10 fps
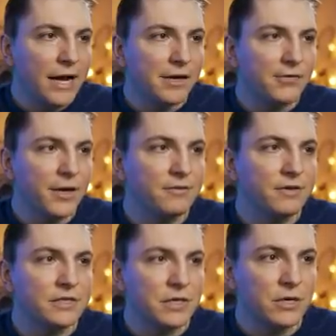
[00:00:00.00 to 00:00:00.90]
I created
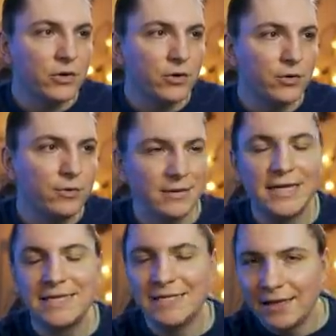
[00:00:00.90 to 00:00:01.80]
this not
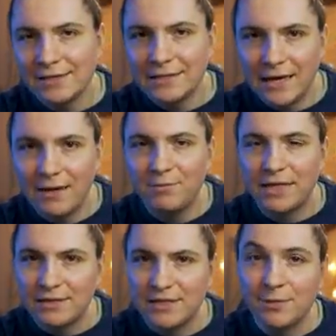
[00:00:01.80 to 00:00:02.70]
exactly the same
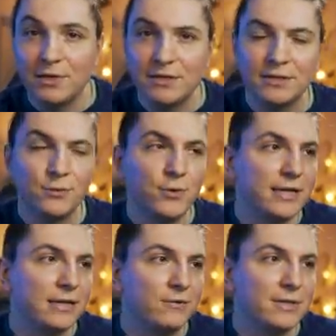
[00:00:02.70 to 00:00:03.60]
but similar to the
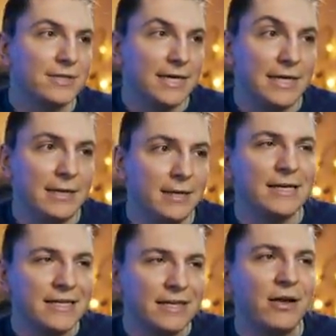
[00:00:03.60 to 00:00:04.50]
one that we've seen.
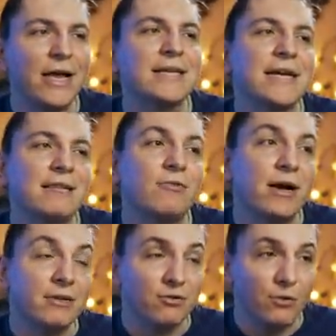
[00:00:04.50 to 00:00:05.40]
It's not exactly
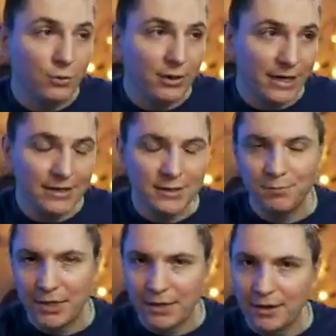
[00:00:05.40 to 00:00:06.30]
right to do like this,
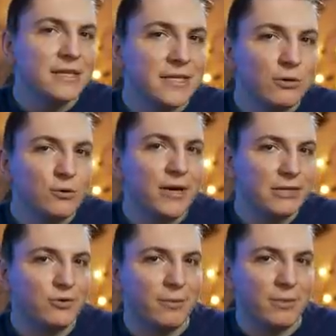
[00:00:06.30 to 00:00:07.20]
but it's a good way
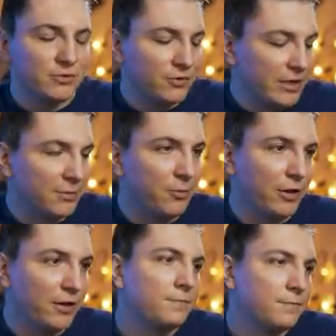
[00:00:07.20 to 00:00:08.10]
to demonstrate the point.